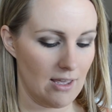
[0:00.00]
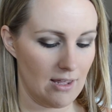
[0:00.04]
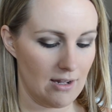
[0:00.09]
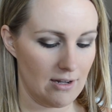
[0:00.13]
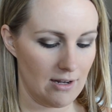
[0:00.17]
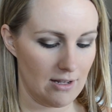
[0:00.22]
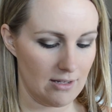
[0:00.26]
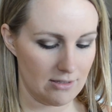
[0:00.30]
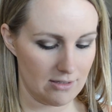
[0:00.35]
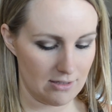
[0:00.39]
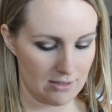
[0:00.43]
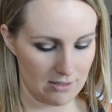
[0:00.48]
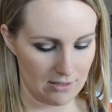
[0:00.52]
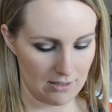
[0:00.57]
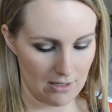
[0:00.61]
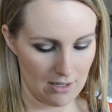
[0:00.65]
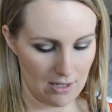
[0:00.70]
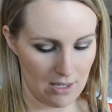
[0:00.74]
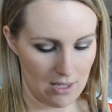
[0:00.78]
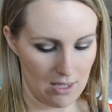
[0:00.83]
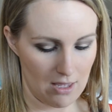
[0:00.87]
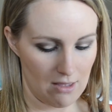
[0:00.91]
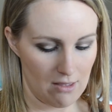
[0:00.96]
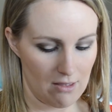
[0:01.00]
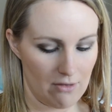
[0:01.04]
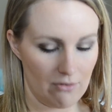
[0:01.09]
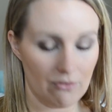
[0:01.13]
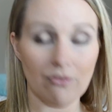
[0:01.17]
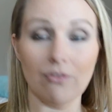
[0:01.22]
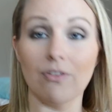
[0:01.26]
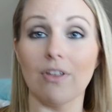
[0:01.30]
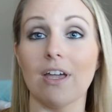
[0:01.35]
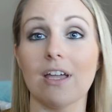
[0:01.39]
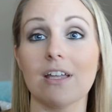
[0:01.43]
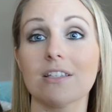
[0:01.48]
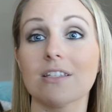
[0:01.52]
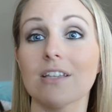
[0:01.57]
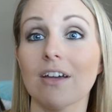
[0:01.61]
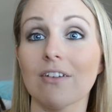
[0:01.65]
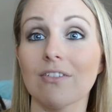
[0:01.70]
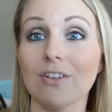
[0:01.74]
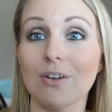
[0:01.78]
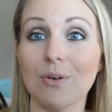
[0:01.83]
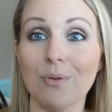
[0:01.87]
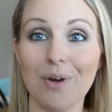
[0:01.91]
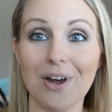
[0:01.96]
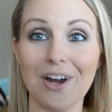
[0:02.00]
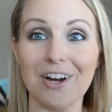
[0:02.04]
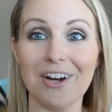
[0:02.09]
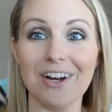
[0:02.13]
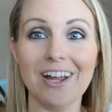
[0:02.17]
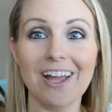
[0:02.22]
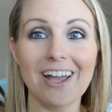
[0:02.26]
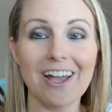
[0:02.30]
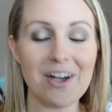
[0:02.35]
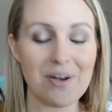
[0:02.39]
and it's flaked everywhere.